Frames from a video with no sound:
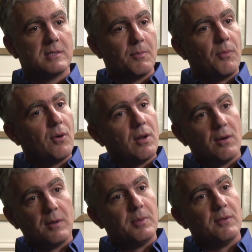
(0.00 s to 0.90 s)
It's a polar
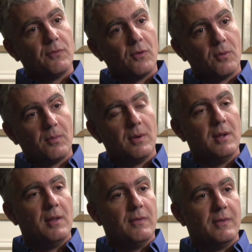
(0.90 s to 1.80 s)
lipid form
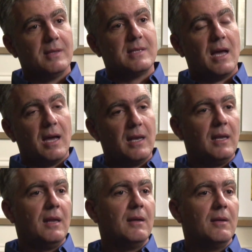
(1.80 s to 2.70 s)
that's
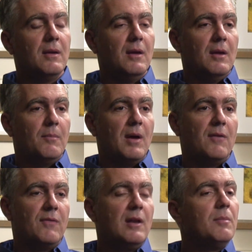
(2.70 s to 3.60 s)
highly
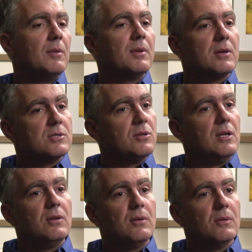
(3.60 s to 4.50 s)
bioavailable because you need,